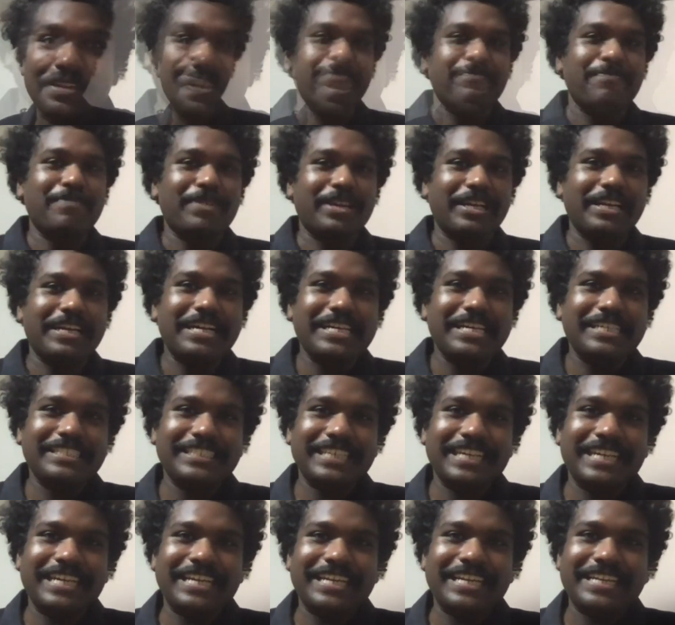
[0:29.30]
So I'm Ram
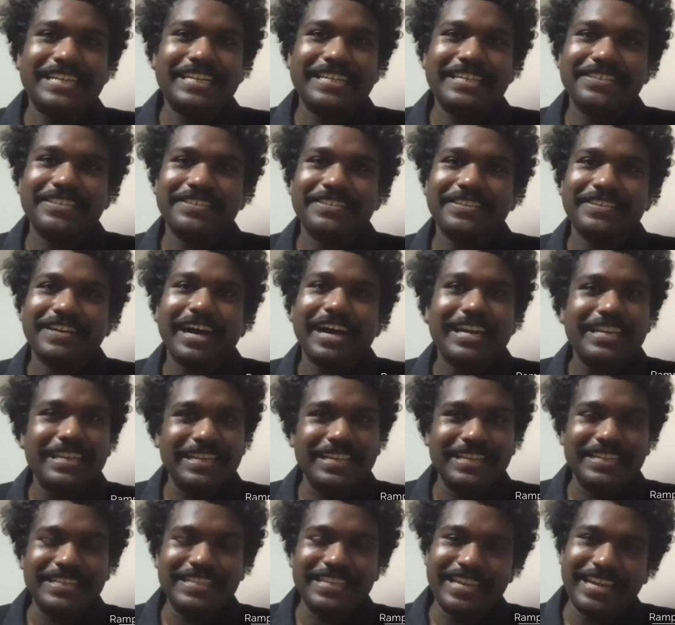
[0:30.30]
Prakash, and
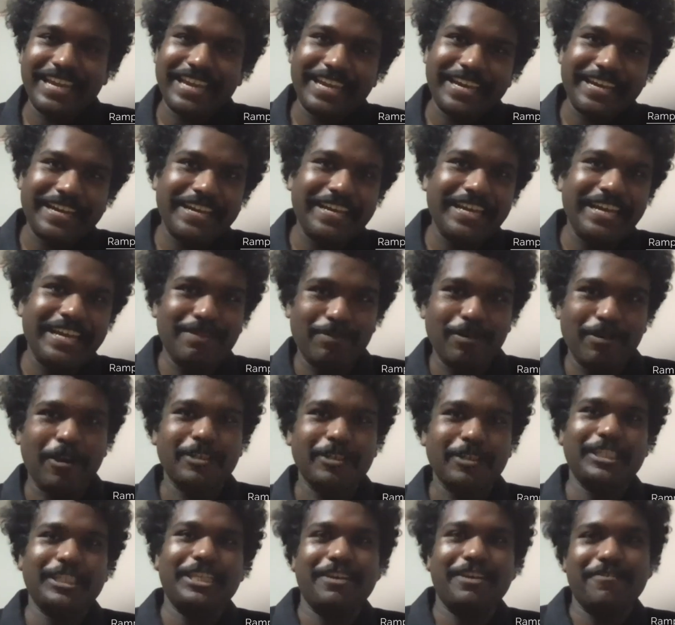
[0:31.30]
uh, I lead the A I
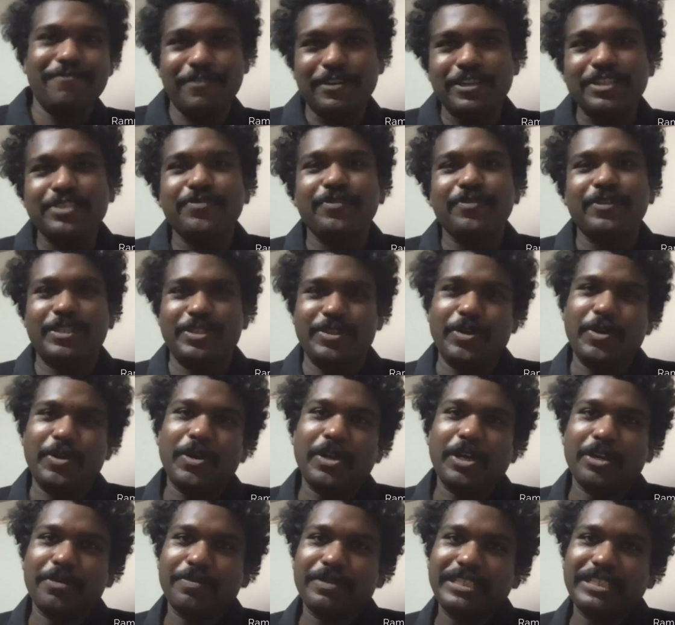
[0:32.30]
and blockchain efforts
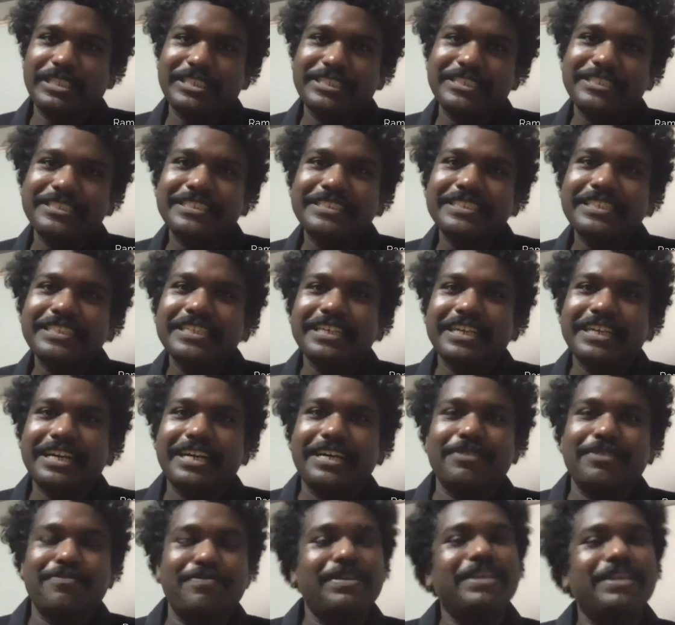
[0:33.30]
for Zoho
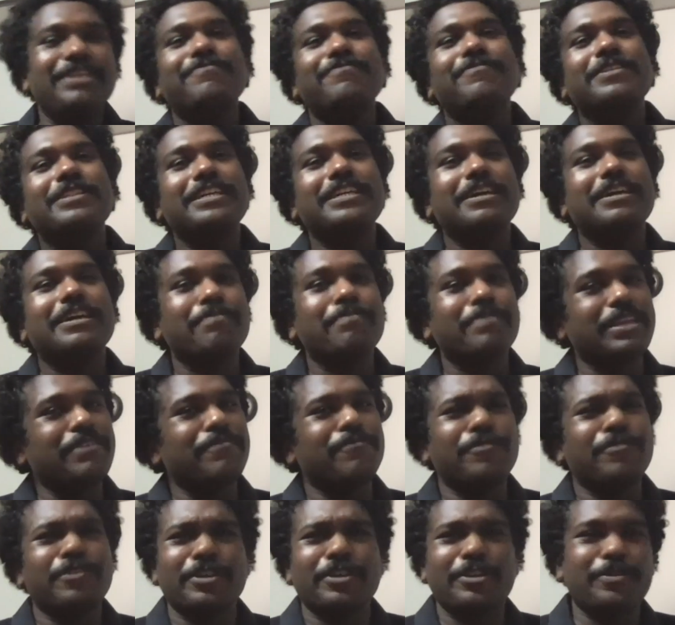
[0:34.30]
Corporation. I've been with the
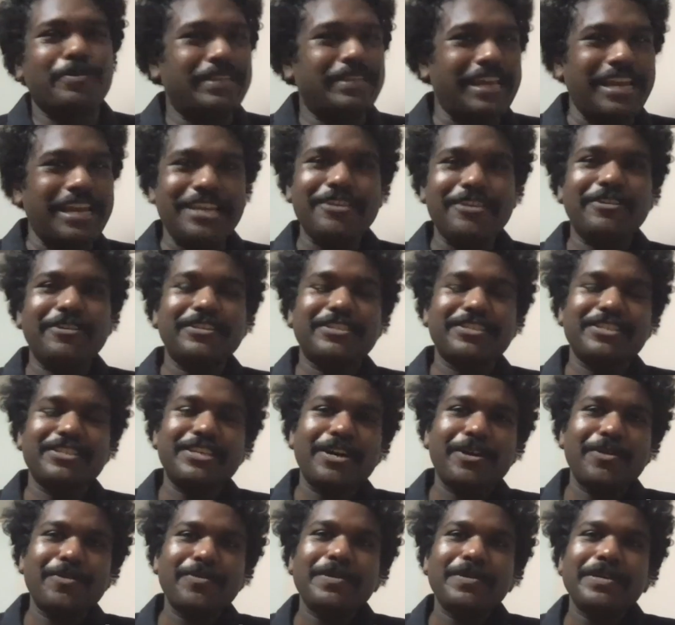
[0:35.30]
company for around ten
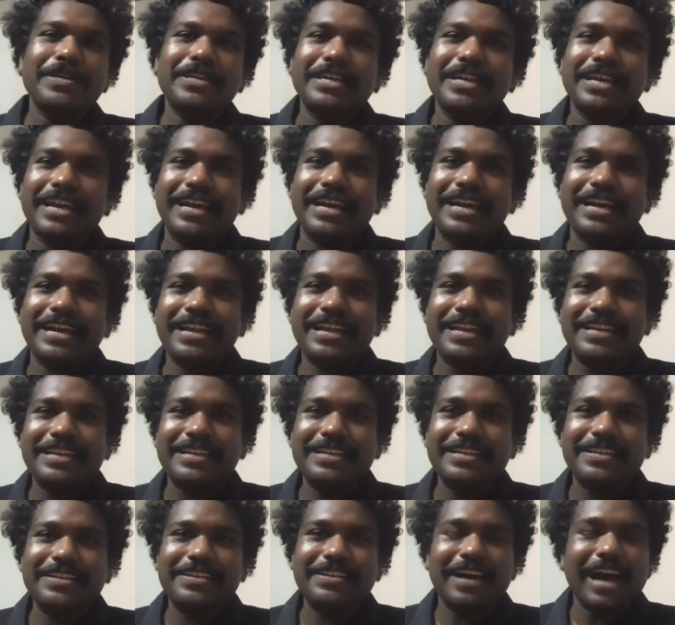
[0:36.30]
years now,
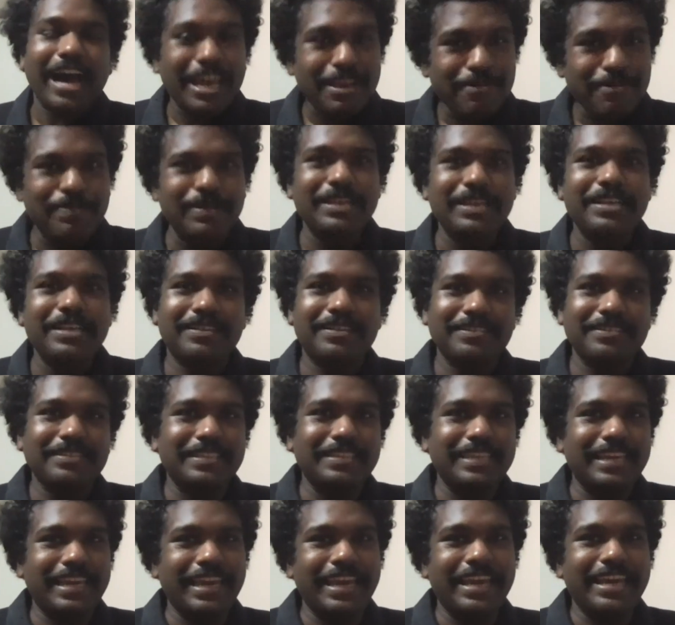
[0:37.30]
and I
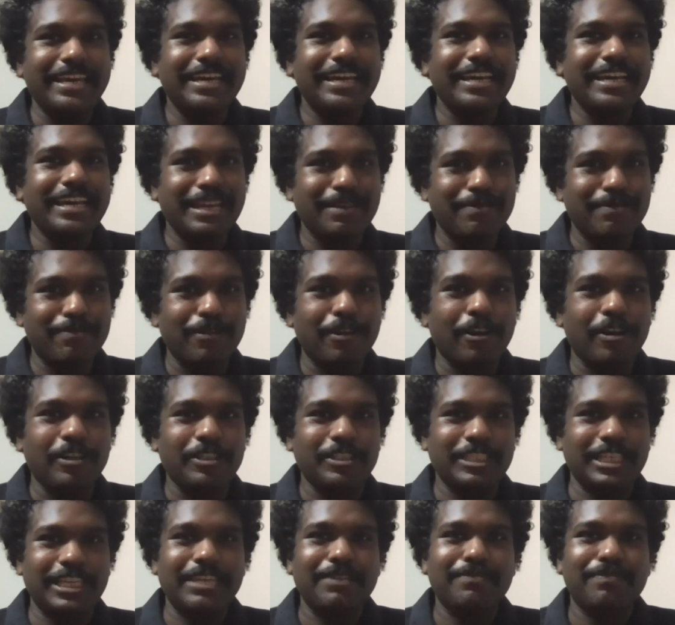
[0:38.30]
built the A I
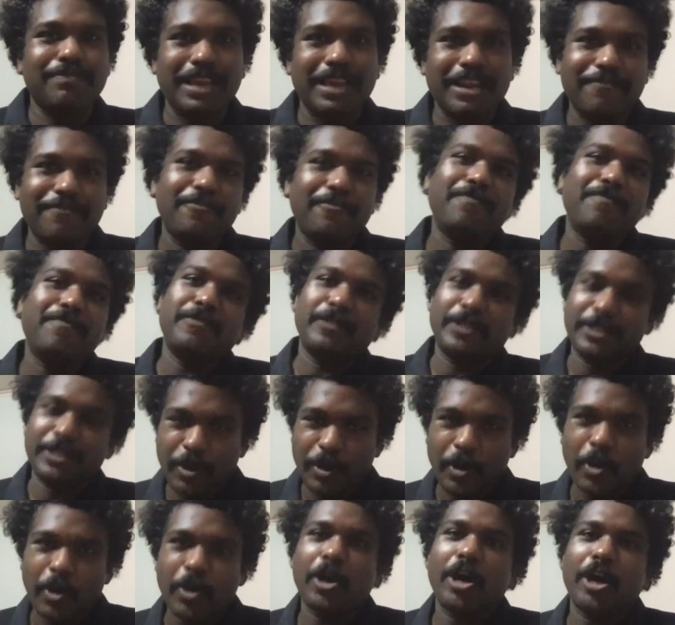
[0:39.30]
and blockchain
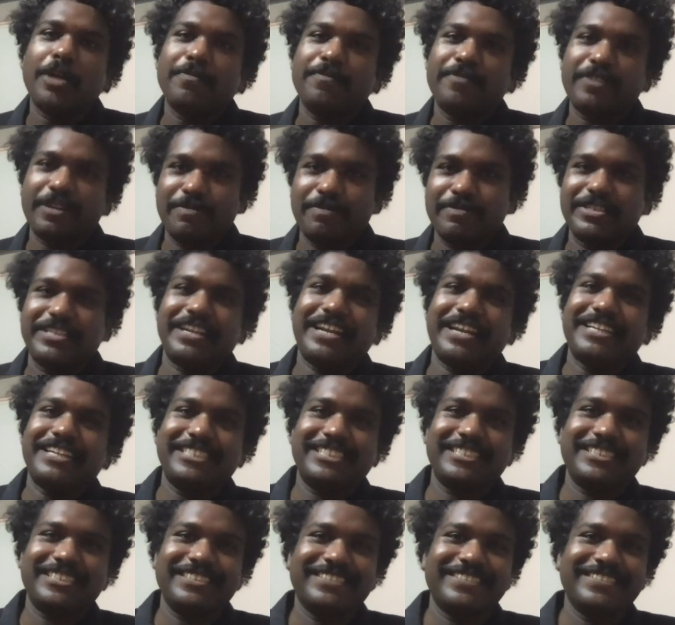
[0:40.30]
platform for Zoho Corp
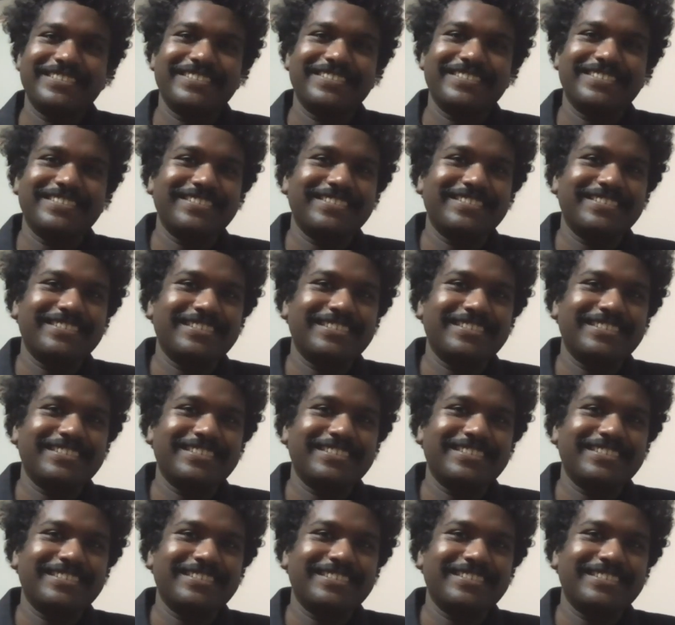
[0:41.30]
from scratch.